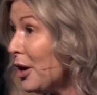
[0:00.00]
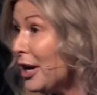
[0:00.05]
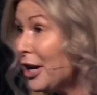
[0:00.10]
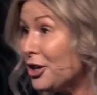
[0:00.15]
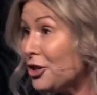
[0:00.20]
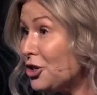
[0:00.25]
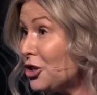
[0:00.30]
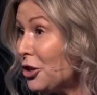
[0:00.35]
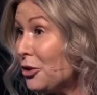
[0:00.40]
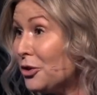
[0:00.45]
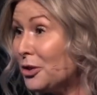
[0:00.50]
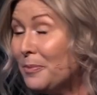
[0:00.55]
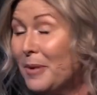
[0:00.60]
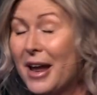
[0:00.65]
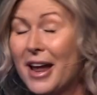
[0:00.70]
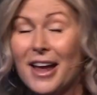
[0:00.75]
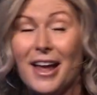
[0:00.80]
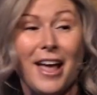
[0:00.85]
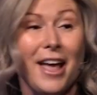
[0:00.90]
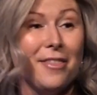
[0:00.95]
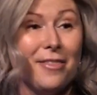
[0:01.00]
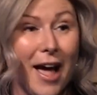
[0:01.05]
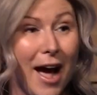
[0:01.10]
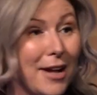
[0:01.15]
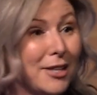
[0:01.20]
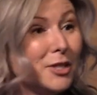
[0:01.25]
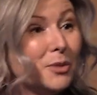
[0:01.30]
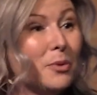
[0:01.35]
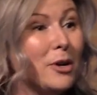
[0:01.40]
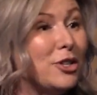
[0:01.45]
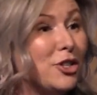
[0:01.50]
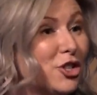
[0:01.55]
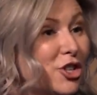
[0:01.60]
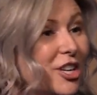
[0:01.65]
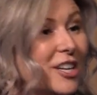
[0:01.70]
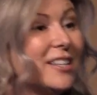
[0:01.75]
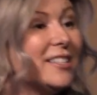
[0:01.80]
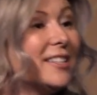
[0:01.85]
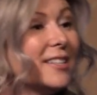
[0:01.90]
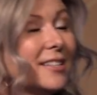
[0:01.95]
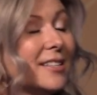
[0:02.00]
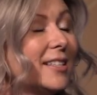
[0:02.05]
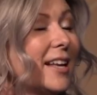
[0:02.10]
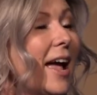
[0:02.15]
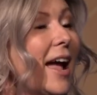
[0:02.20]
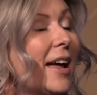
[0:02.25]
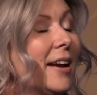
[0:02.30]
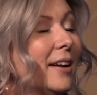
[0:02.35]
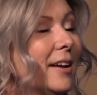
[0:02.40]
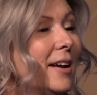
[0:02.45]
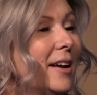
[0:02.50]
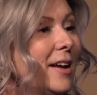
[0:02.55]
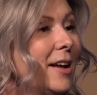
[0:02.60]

You didn't choose me. That's what Jesus said.